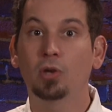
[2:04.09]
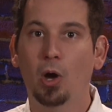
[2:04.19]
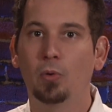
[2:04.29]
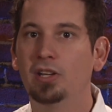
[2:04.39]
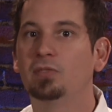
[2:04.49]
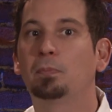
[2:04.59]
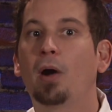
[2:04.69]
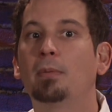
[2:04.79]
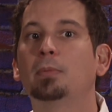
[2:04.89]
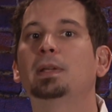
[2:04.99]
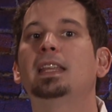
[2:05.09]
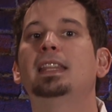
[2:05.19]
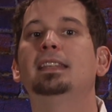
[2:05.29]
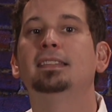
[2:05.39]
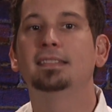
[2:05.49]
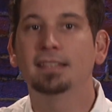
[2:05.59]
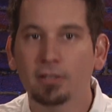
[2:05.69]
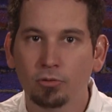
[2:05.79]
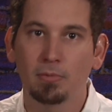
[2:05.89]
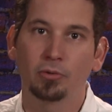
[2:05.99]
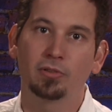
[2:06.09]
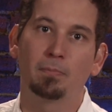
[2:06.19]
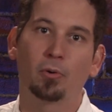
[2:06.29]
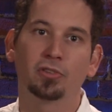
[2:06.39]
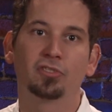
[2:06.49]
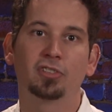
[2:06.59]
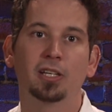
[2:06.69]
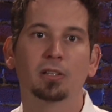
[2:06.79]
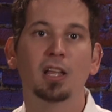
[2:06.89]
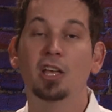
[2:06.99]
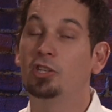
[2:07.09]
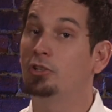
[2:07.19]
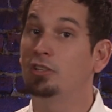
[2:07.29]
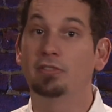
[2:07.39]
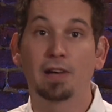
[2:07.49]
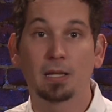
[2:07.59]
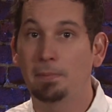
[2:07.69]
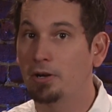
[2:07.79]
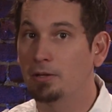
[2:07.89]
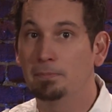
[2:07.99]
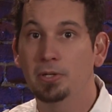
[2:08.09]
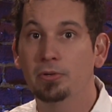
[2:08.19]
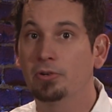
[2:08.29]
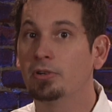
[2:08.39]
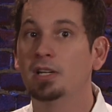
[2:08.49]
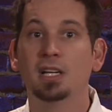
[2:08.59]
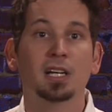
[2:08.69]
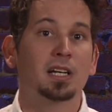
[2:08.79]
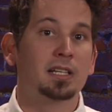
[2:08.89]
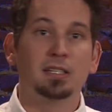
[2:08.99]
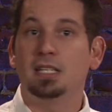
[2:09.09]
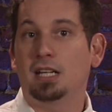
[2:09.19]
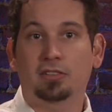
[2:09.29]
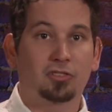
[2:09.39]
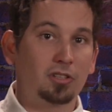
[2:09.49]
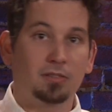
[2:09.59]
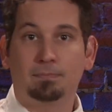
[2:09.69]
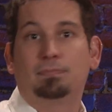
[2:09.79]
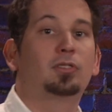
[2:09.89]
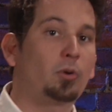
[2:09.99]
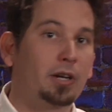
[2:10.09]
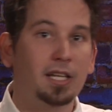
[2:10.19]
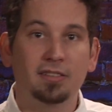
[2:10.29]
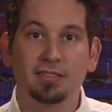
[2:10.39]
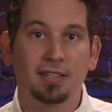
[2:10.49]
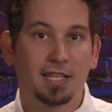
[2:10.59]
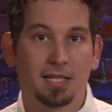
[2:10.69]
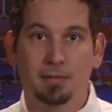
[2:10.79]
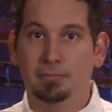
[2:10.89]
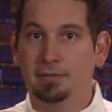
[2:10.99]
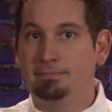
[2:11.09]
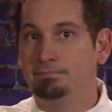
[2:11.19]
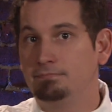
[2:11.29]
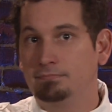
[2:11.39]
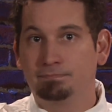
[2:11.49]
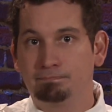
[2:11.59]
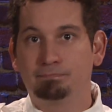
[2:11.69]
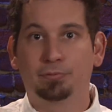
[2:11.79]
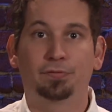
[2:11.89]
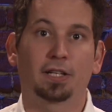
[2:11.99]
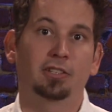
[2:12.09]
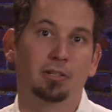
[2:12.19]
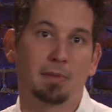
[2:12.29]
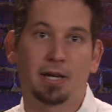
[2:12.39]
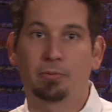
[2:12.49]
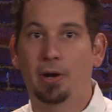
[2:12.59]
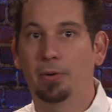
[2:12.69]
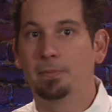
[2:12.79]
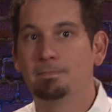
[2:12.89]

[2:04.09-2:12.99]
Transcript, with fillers: code is probably the single most important skill you can develop on a computer next to scoring Instagib and perfecting your micro.